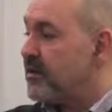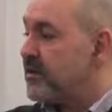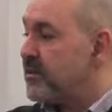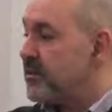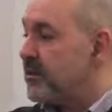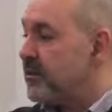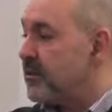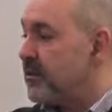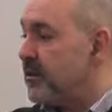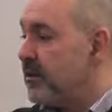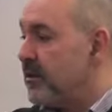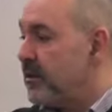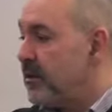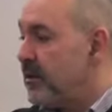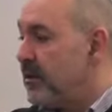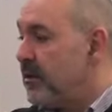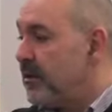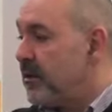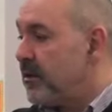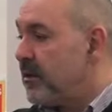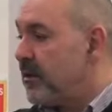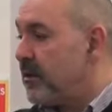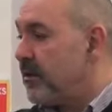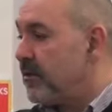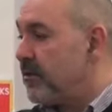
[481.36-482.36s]
need to,
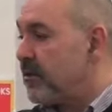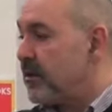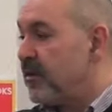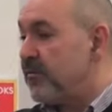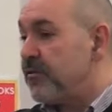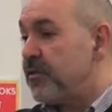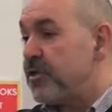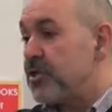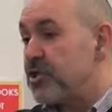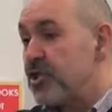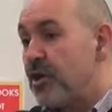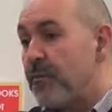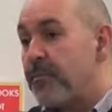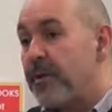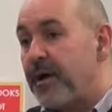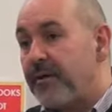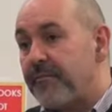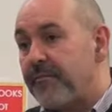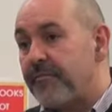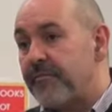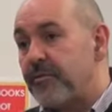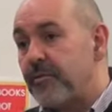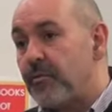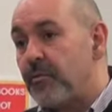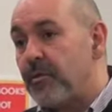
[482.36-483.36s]
give your job
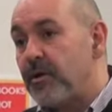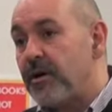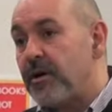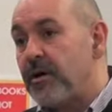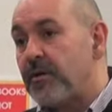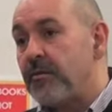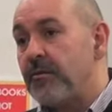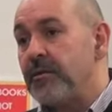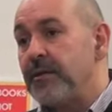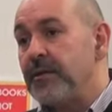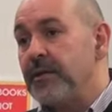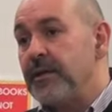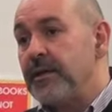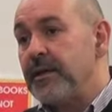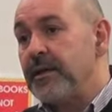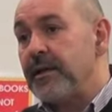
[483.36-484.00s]
up for a while